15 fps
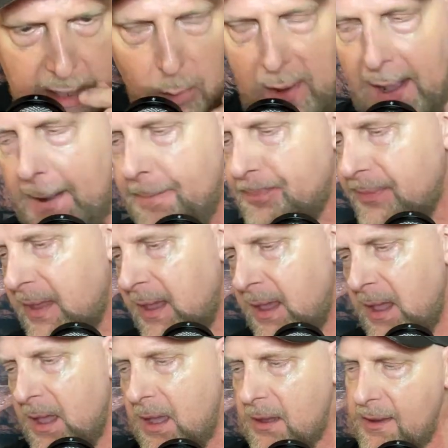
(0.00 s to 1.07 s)
Wow.
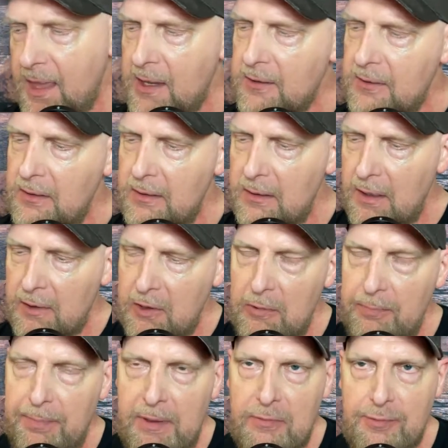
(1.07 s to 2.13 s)
Now, I
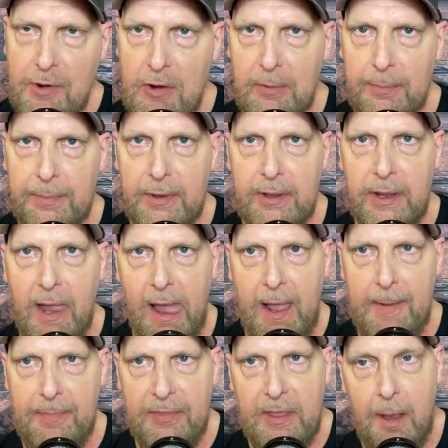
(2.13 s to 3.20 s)
could be wrong, but
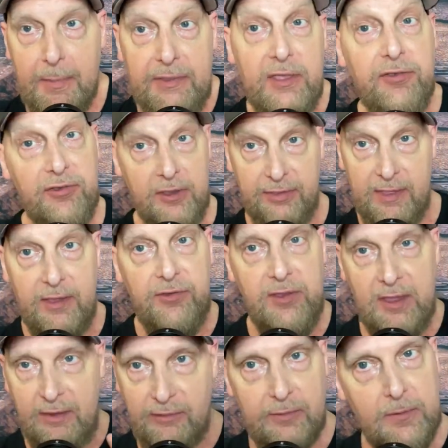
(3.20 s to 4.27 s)
I mean, this
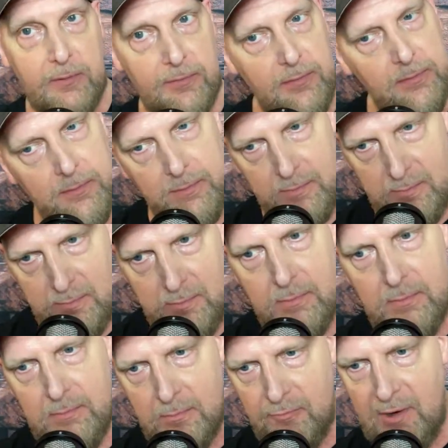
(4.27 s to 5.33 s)
is
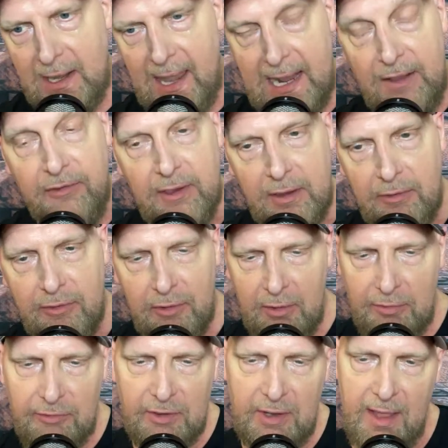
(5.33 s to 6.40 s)
related to
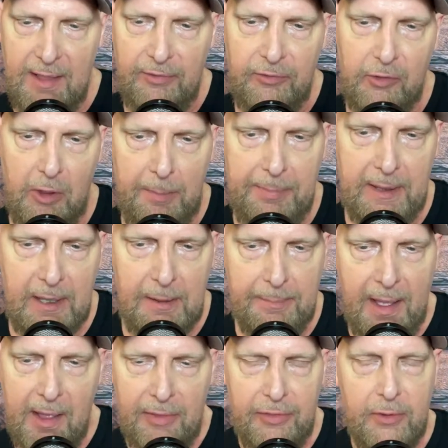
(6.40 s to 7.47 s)
tonight's topic
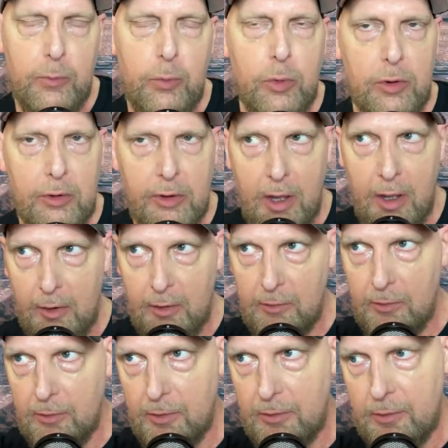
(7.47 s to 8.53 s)
about the
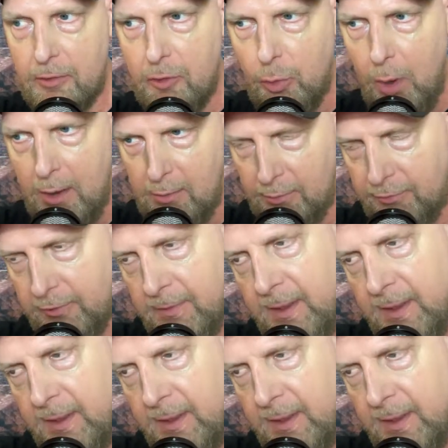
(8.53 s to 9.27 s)
Warhol quote.